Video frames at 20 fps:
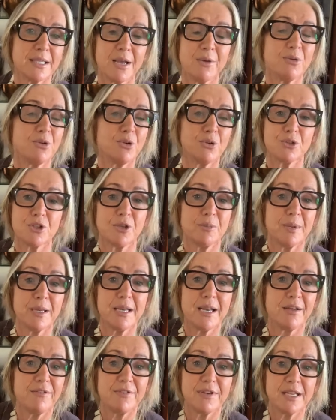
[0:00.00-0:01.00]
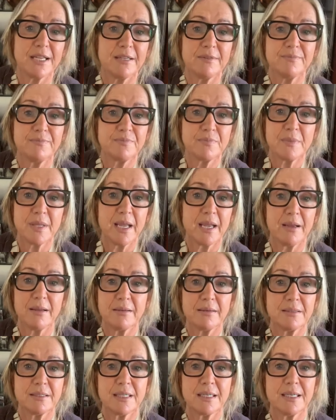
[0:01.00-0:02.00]
That would also be lovely. Yeah,
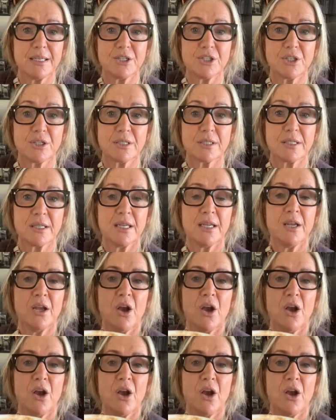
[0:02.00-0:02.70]
delicious.